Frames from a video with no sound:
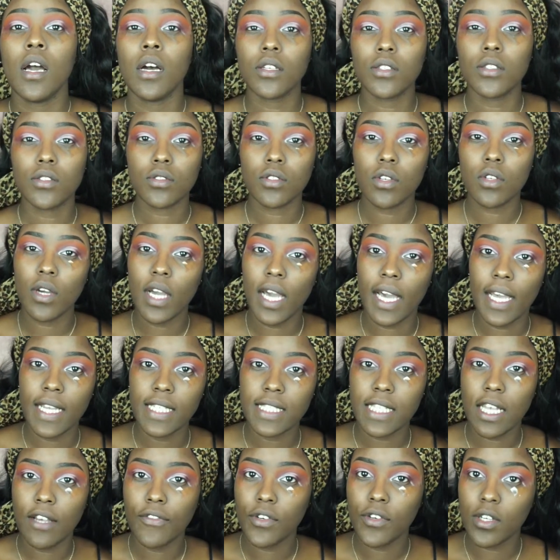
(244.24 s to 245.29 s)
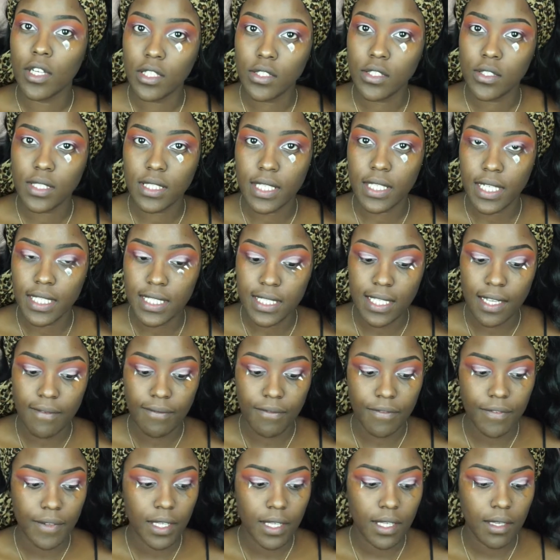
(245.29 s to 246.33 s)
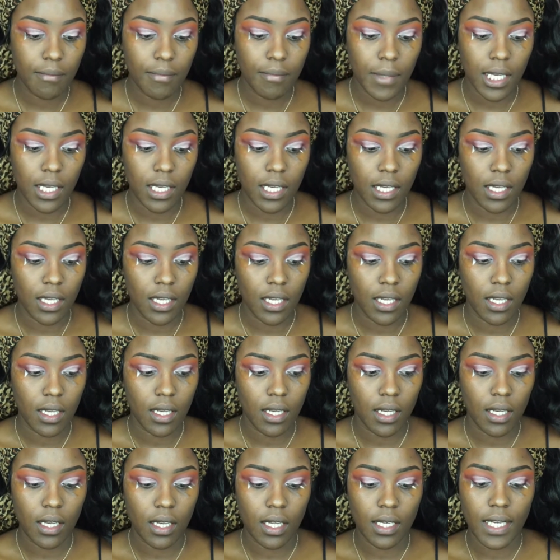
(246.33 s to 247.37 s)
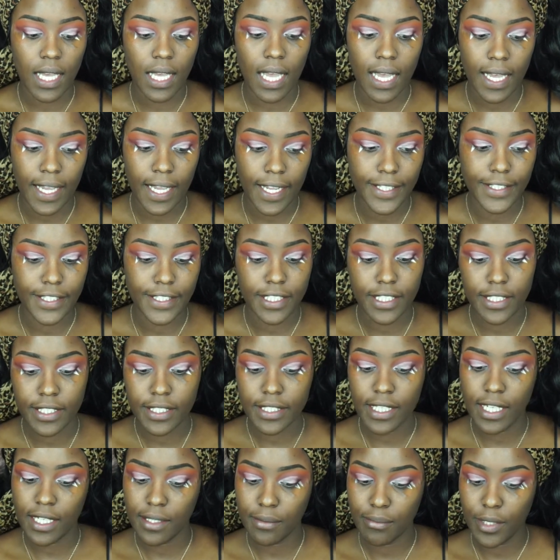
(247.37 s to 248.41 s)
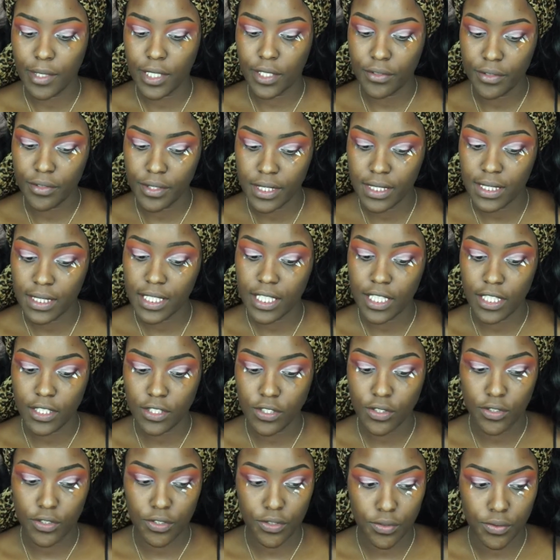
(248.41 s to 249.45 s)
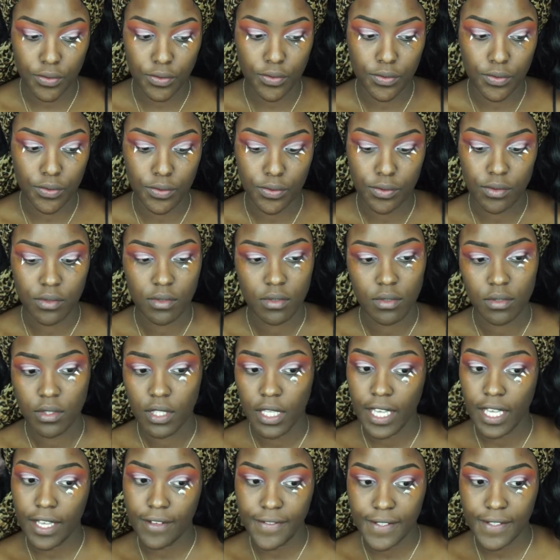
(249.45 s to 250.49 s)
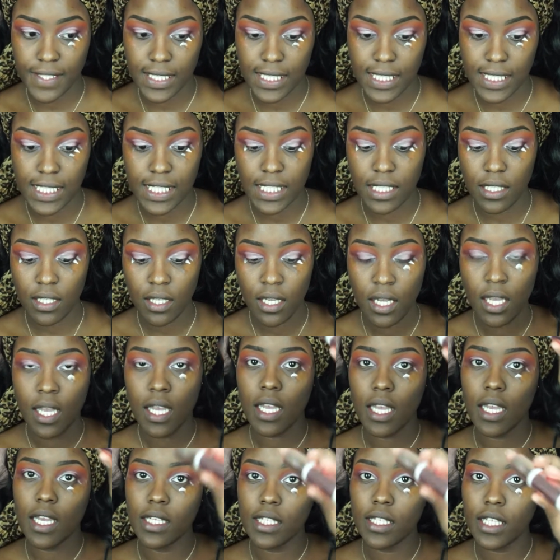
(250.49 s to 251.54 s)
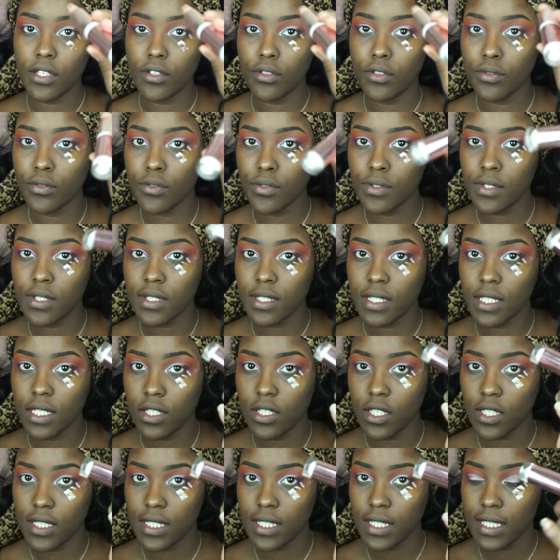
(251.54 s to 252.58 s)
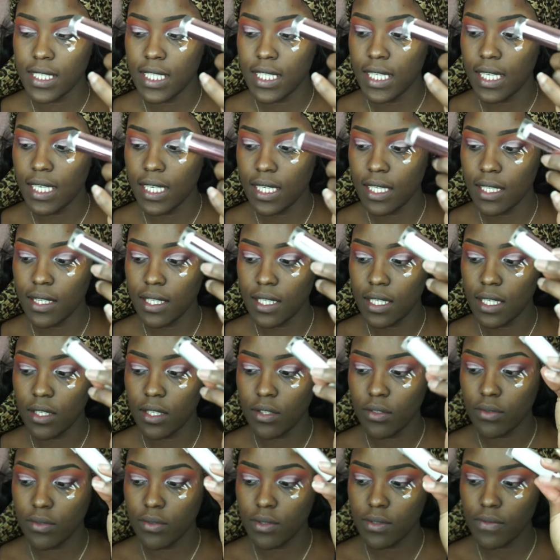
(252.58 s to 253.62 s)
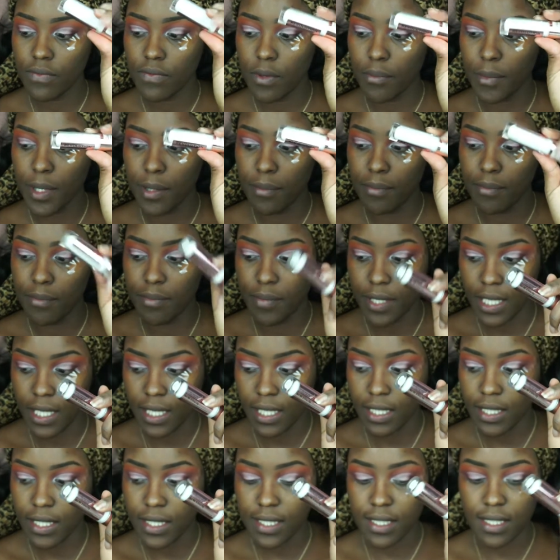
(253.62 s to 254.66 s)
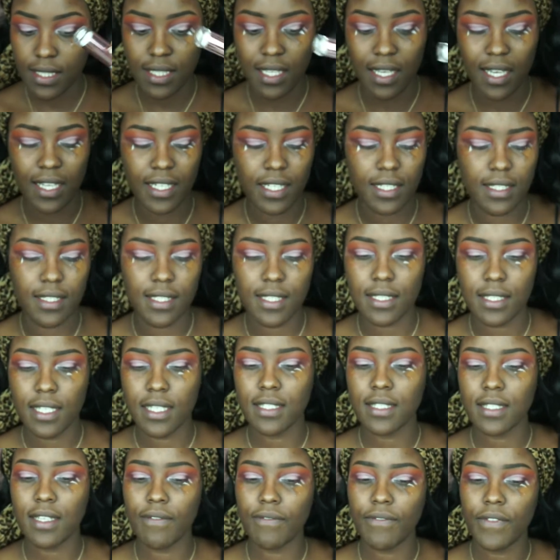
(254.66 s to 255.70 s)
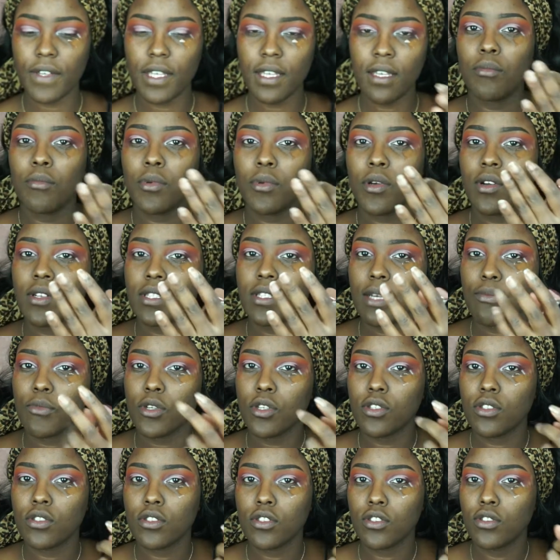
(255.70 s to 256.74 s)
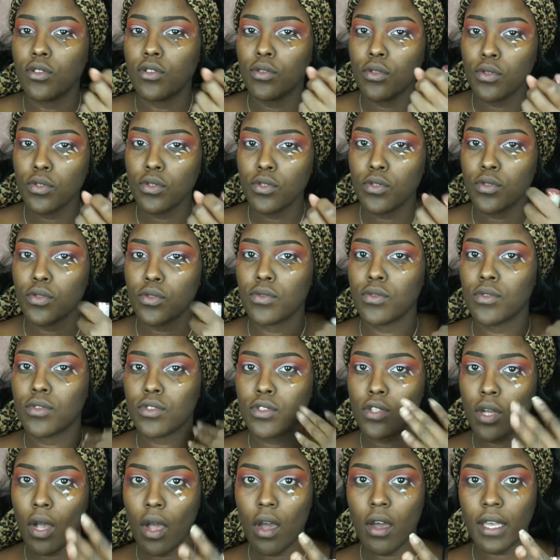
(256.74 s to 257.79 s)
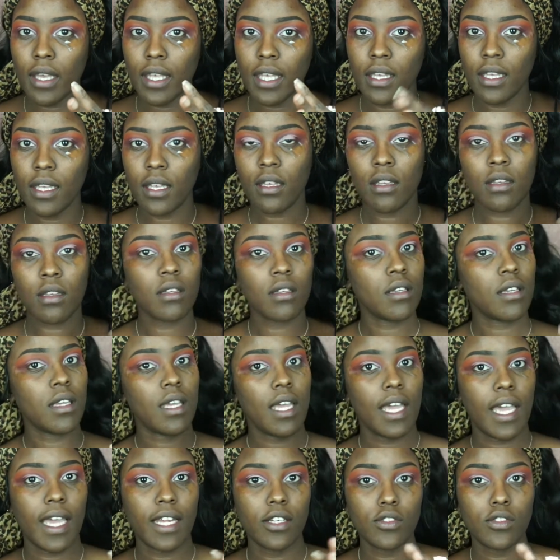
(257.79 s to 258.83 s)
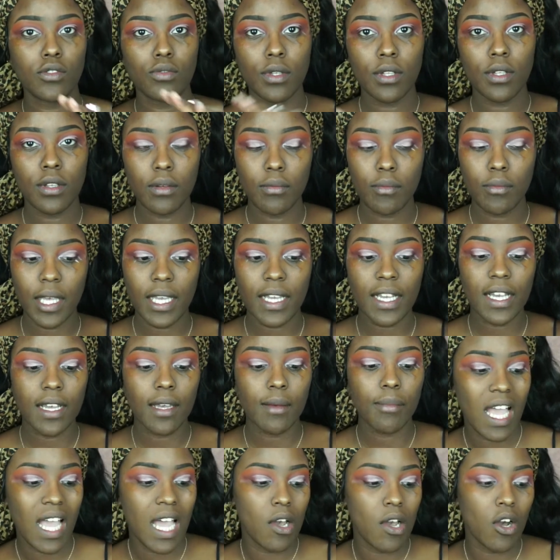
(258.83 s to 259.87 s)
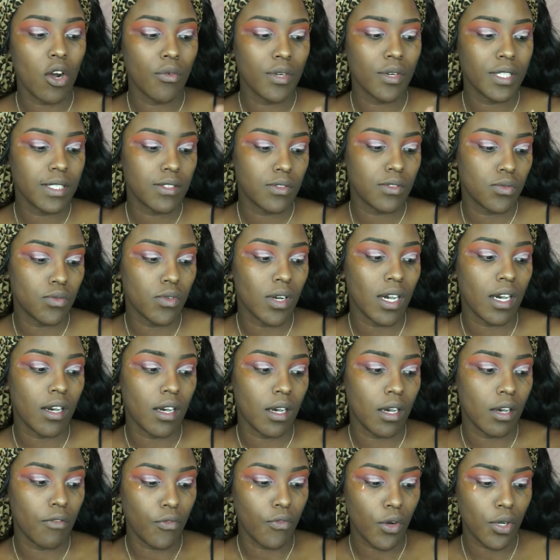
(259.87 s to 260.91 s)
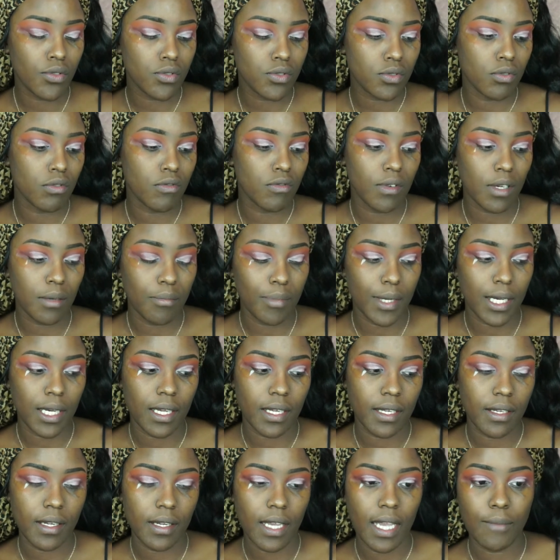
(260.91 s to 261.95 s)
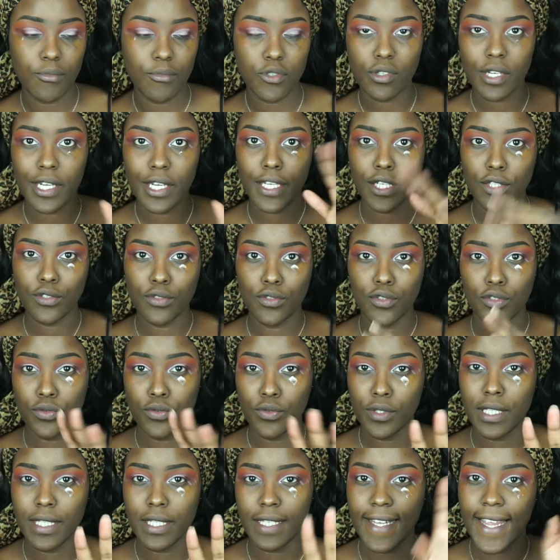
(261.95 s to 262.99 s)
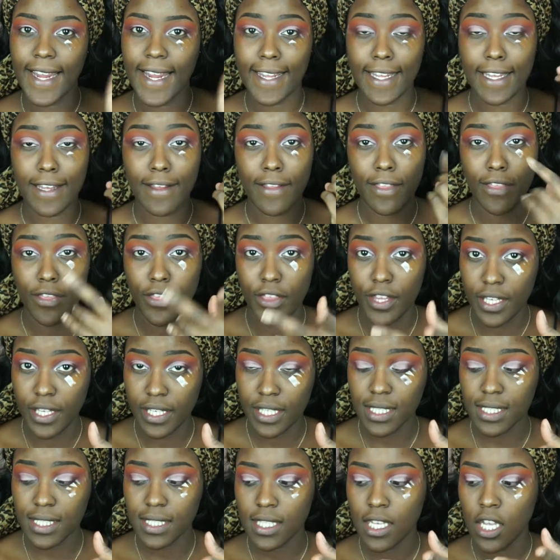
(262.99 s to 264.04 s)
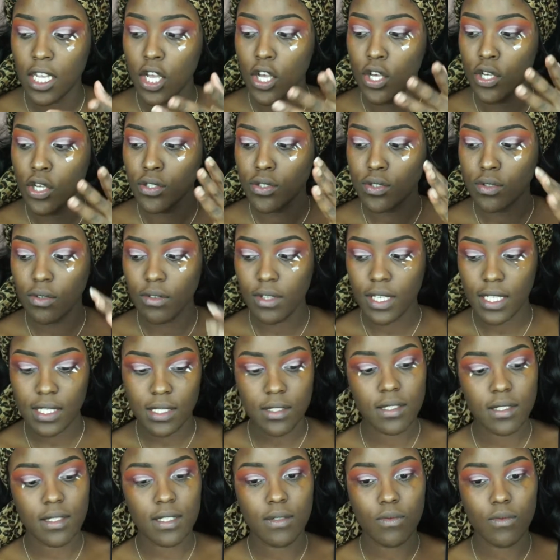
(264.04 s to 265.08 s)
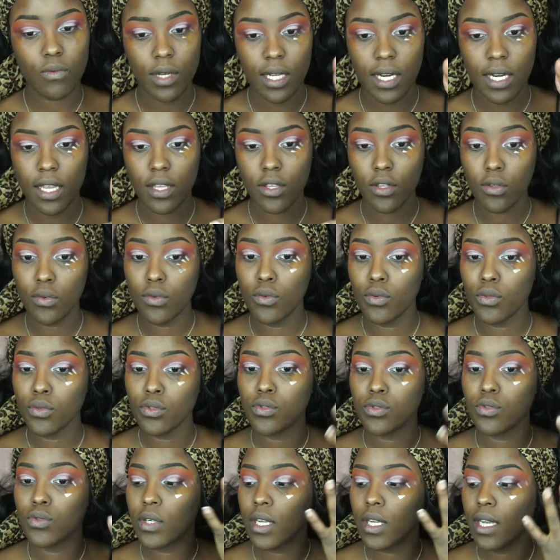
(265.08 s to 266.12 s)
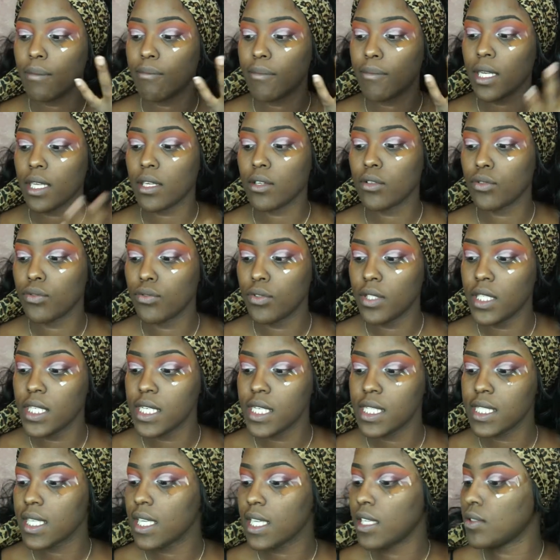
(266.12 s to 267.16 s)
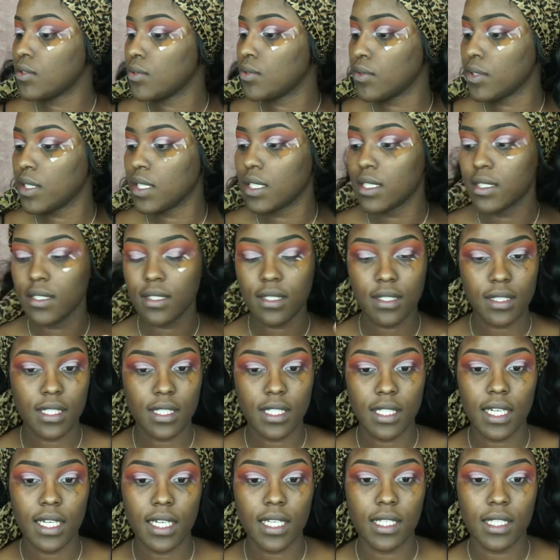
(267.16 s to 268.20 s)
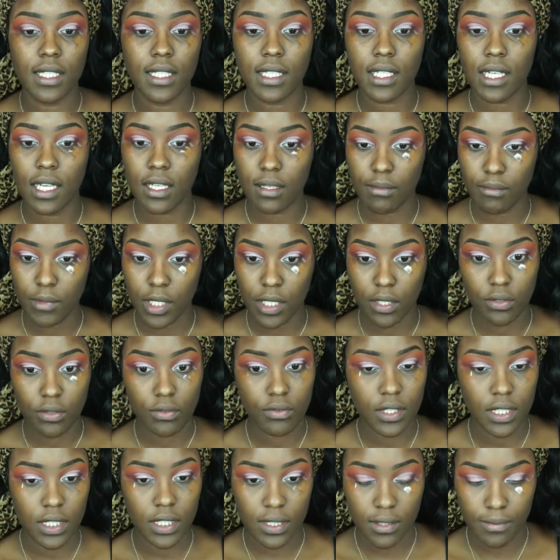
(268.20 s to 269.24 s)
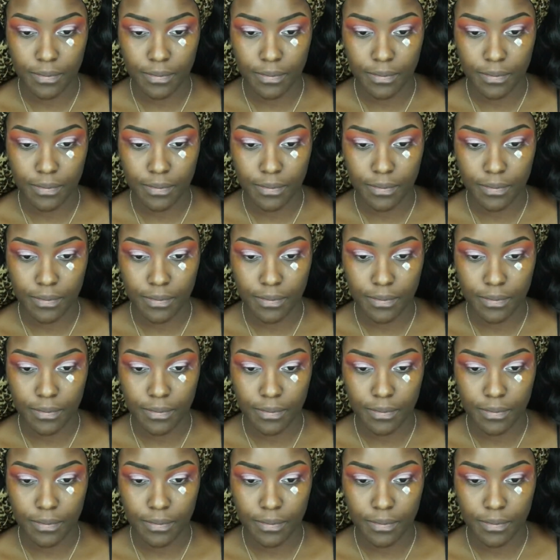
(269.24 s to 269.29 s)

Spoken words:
So guys, I forgot to say something, but I did cut my crease, as you have seen, and I used the concealer that I used for my base. I didn't say something because I'm not used to talking and doing the makeup. I always do a voiceover, but I'm trying to do it like this. So that's what I use to cut my crease. As you can see, I did cut my crease.